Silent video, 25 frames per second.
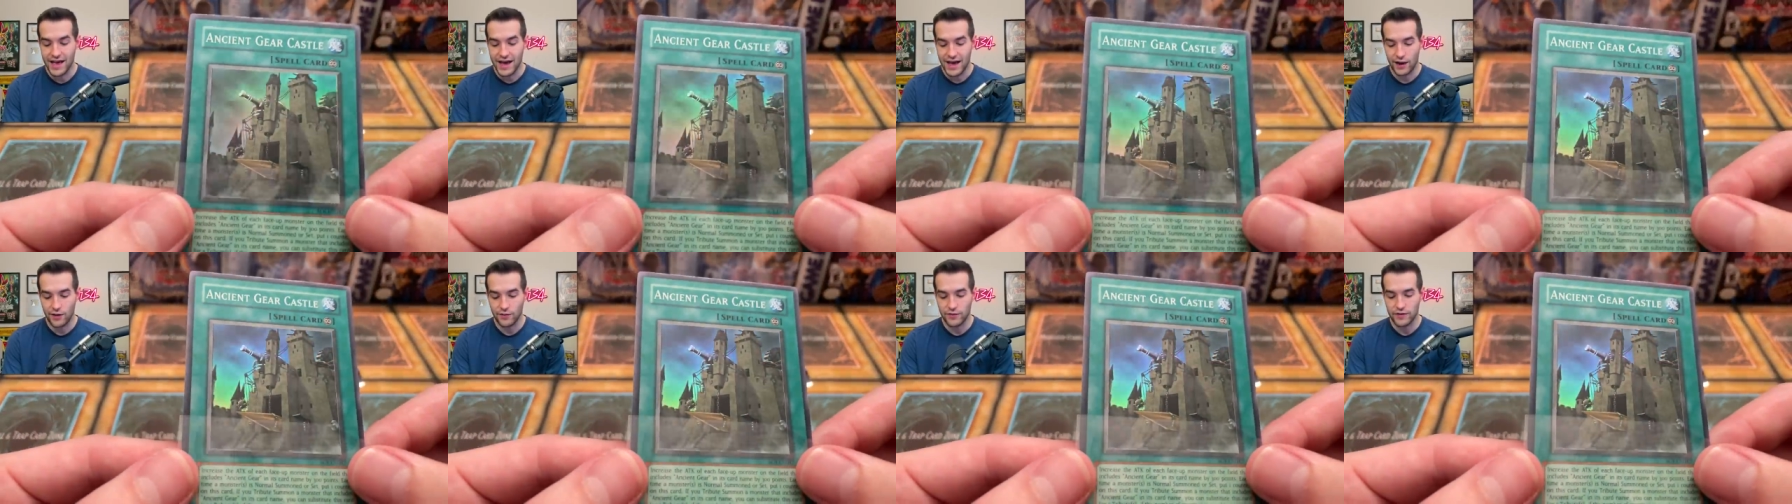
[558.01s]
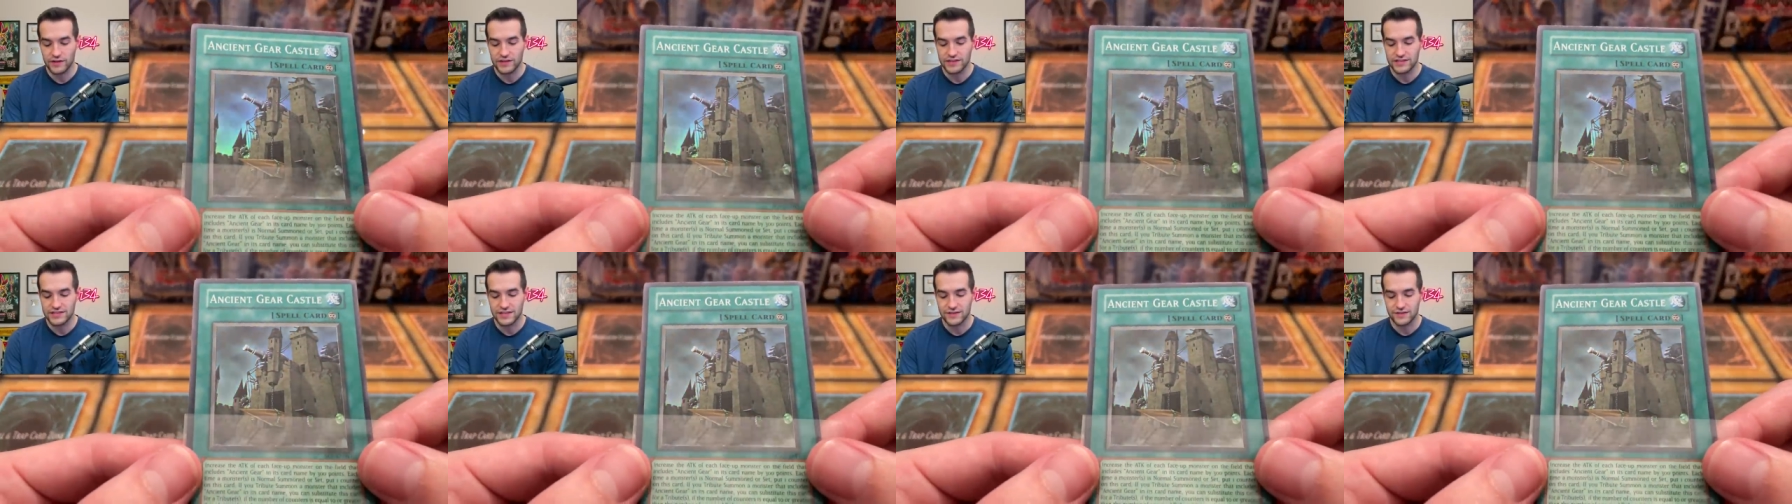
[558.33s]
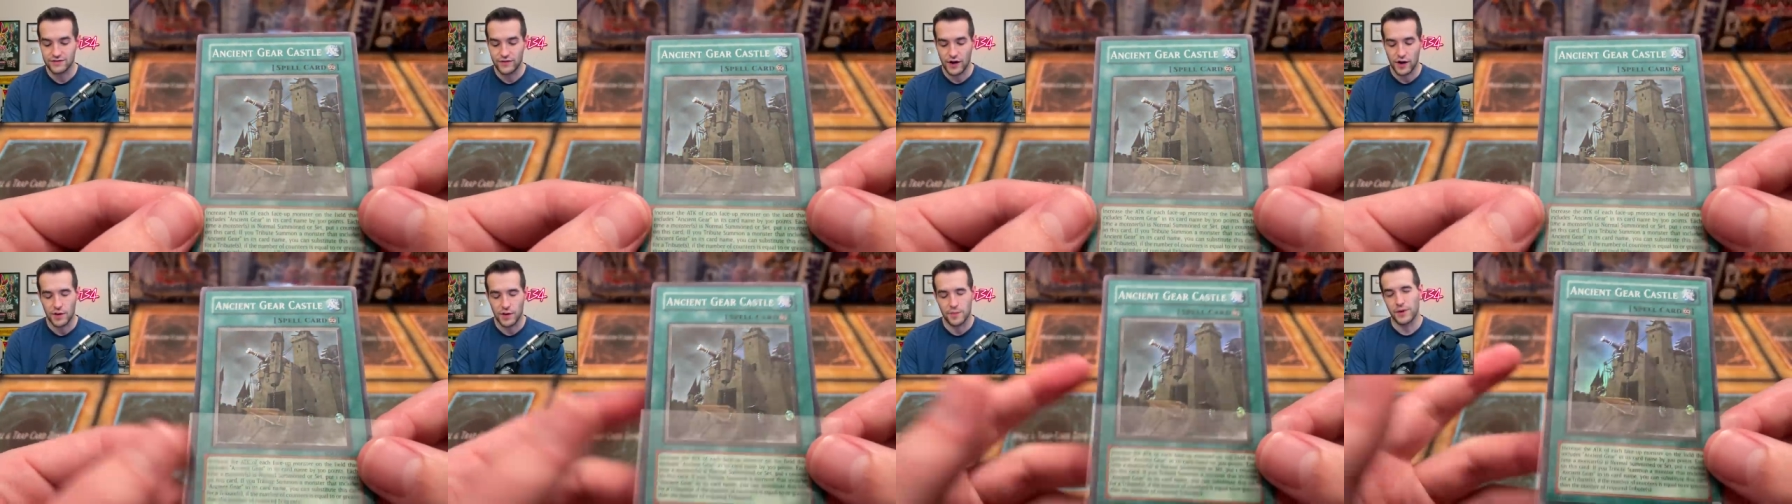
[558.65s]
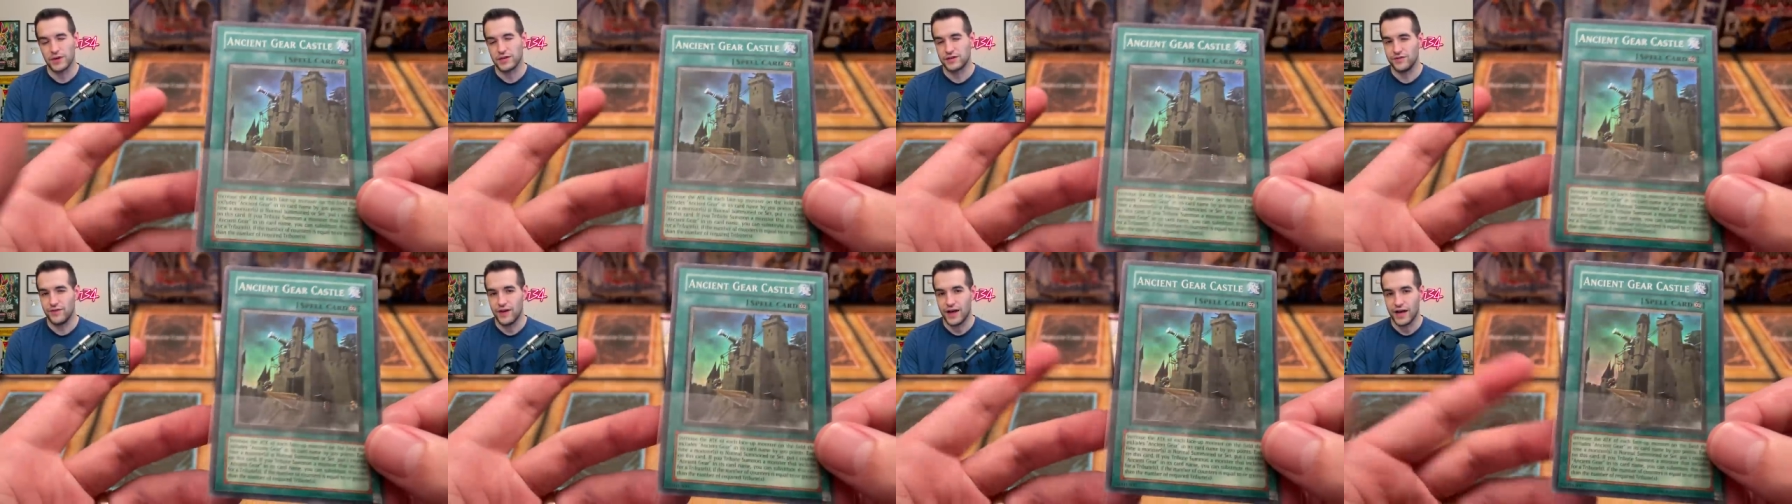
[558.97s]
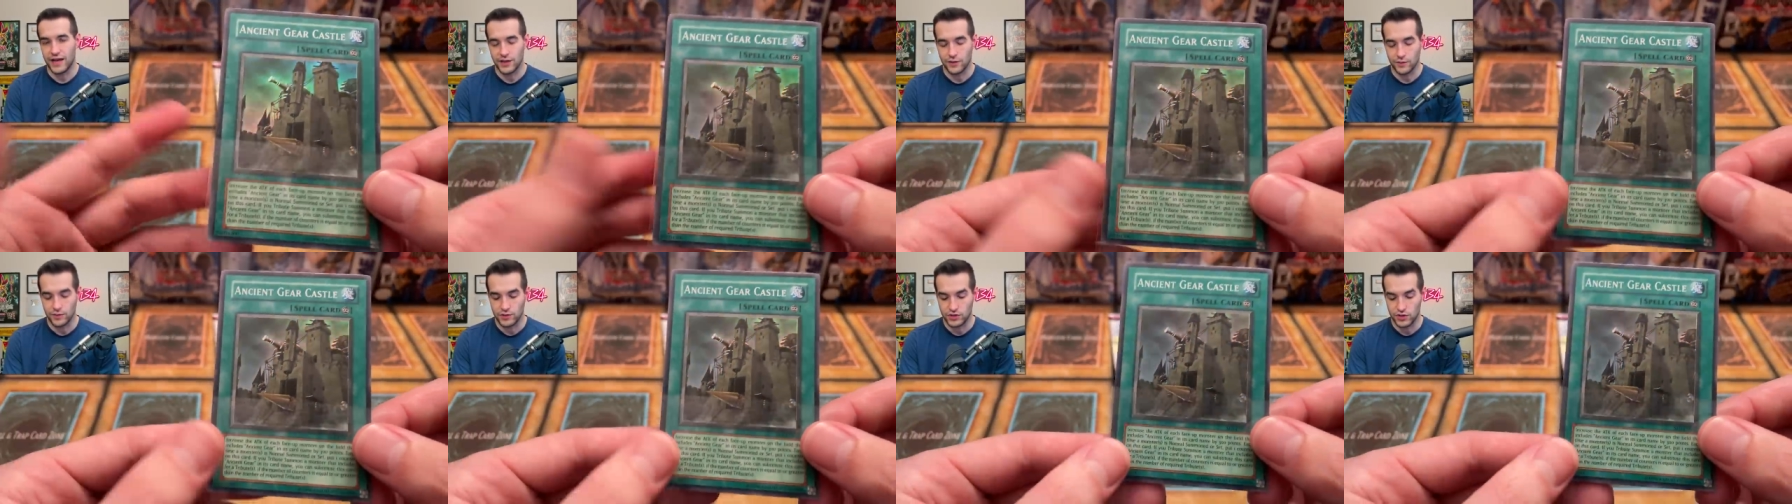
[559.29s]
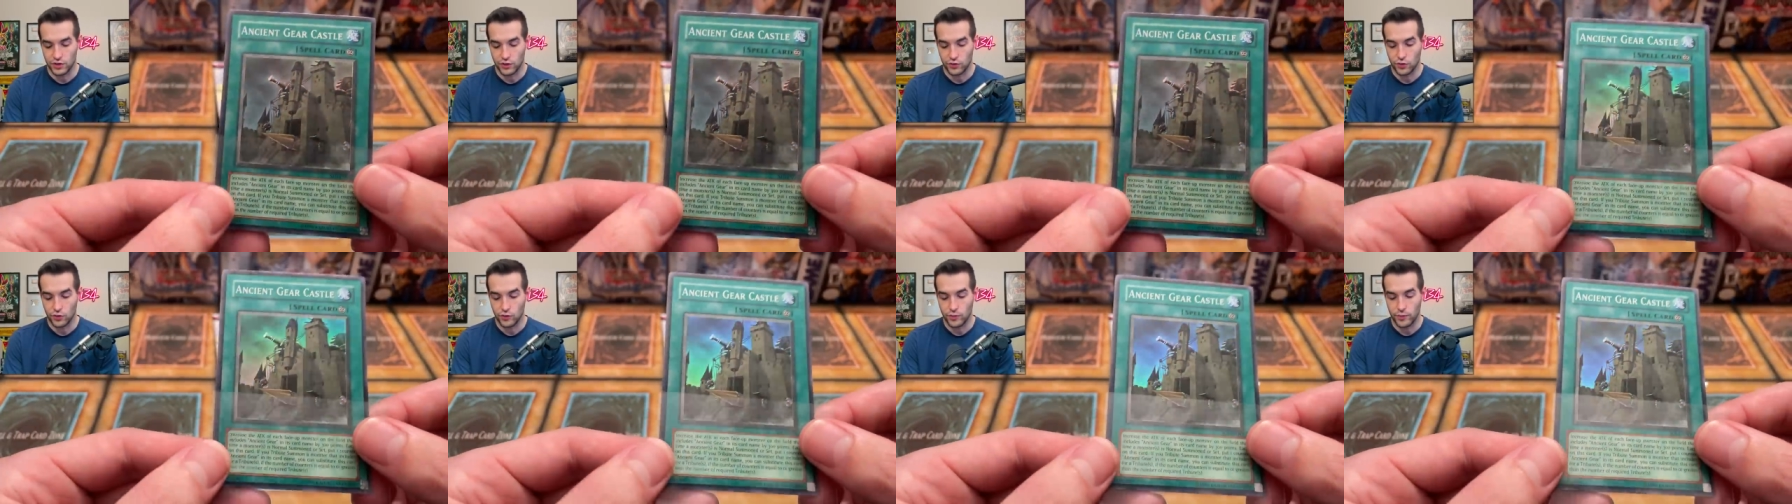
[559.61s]
I don't think this is very much value in
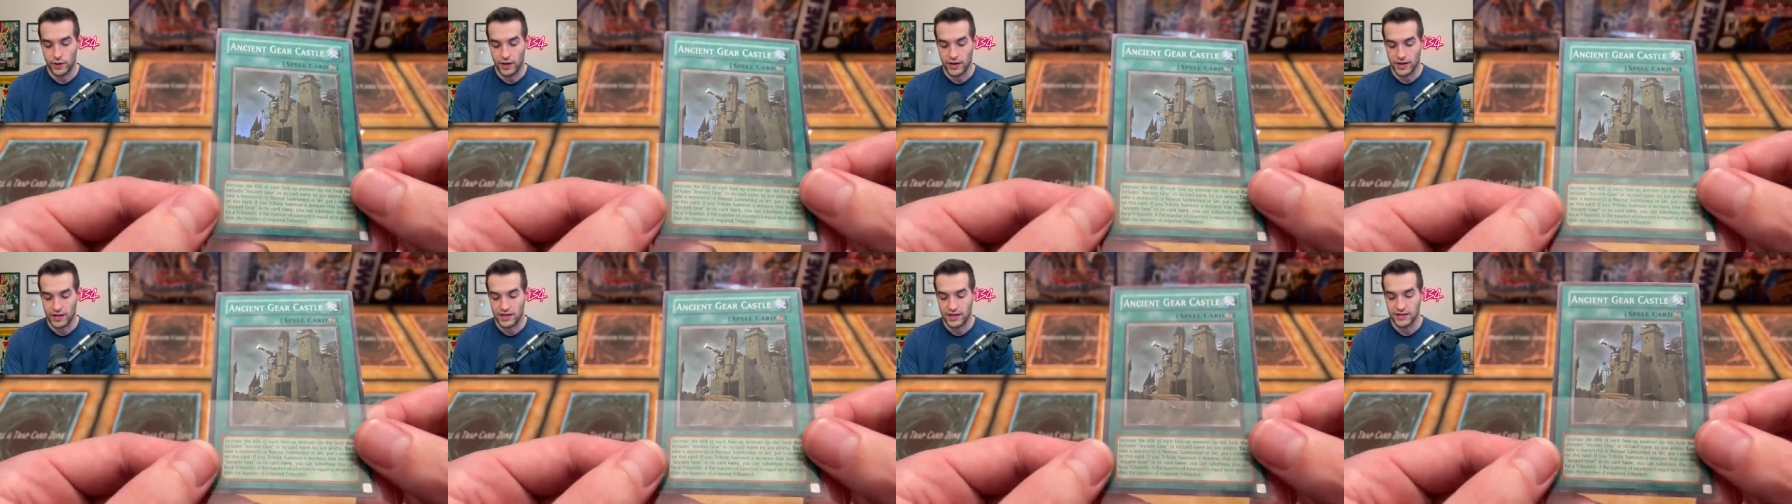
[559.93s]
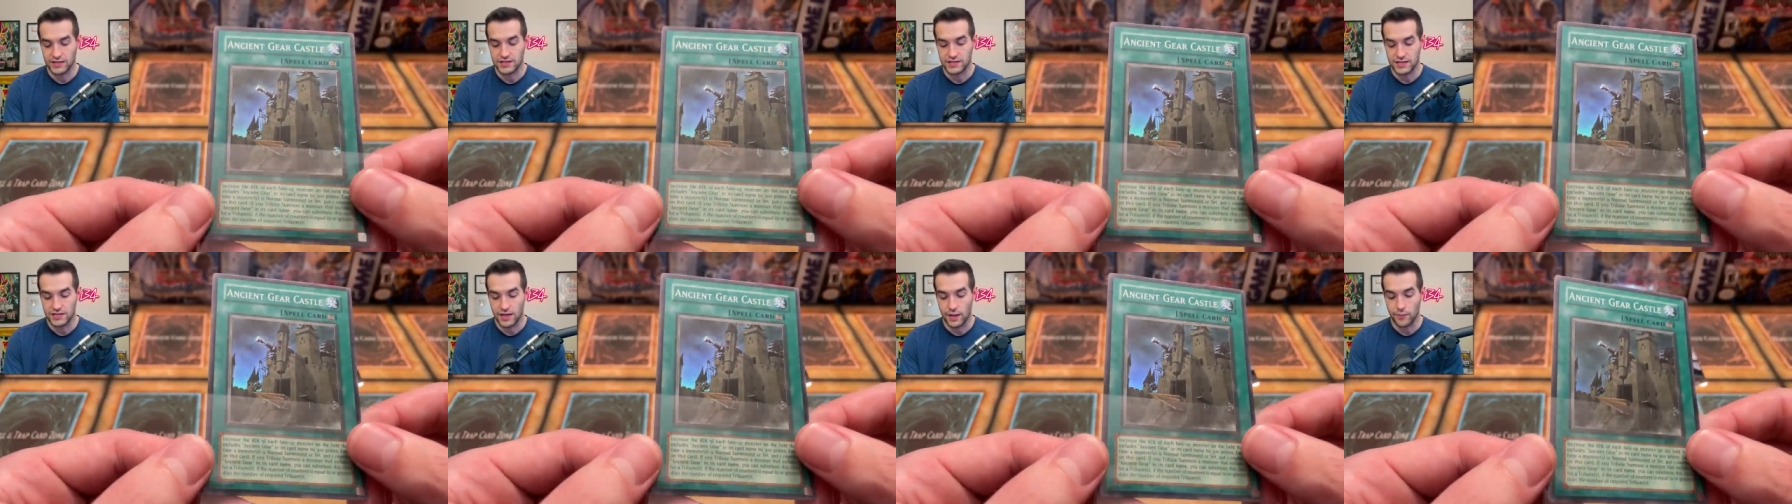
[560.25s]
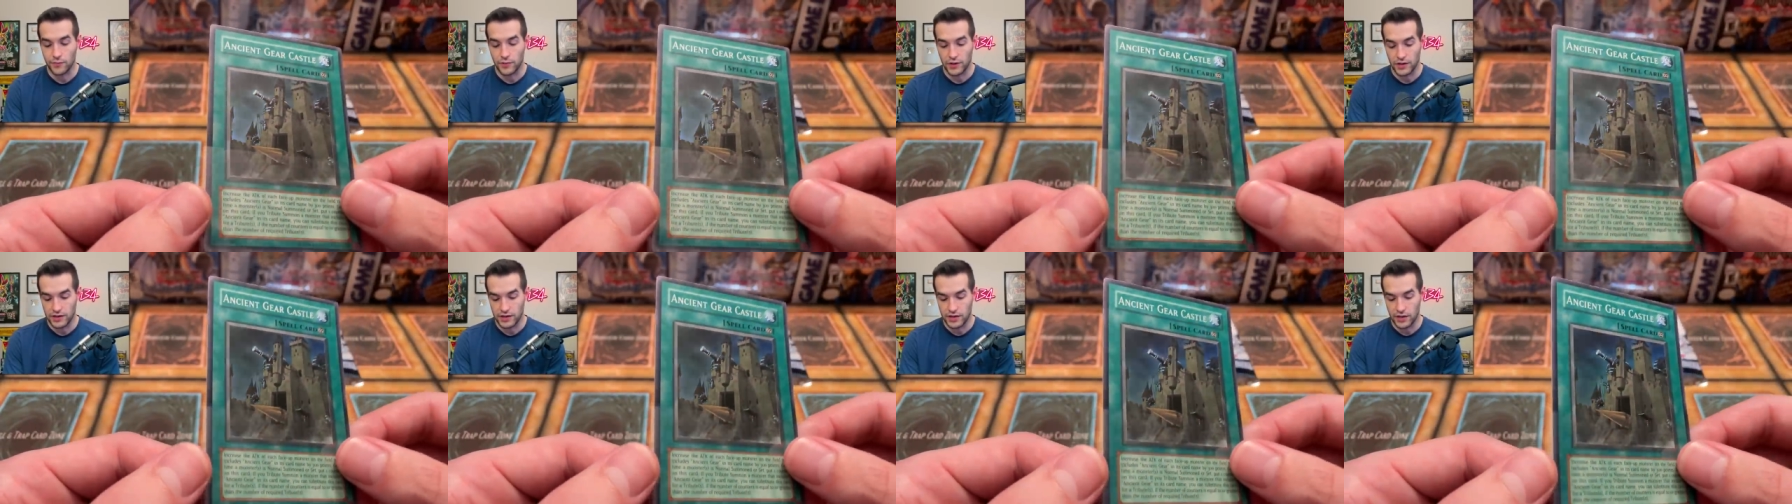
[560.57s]
general, but it's something.